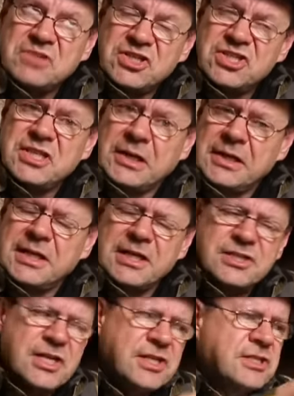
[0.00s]
still in
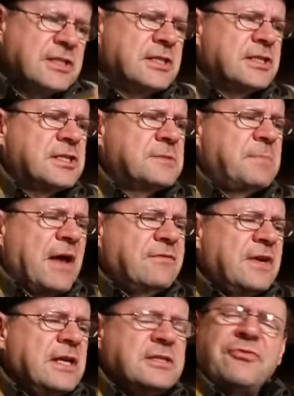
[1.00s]
existence, but a
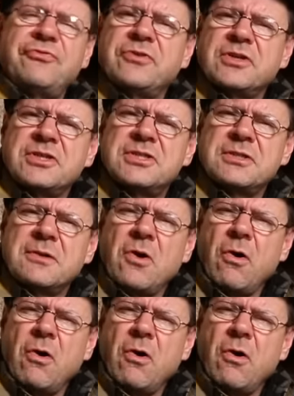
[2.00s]
very different